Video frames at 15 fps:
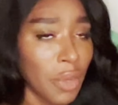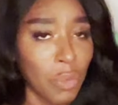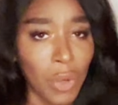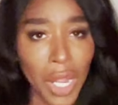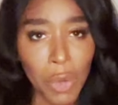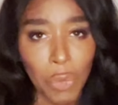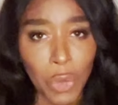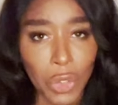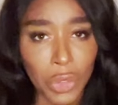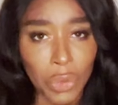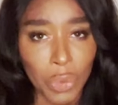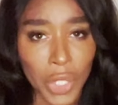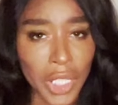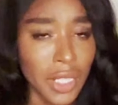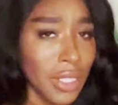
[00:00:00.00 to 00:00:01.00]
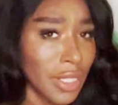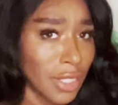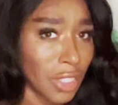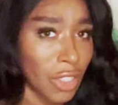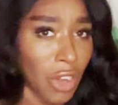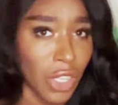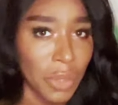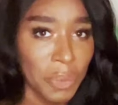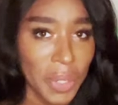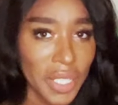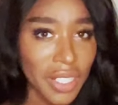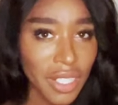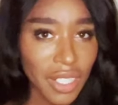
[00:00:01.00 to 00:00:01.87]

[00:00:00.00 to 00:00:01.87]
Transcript: And why wouldn't we in this economy?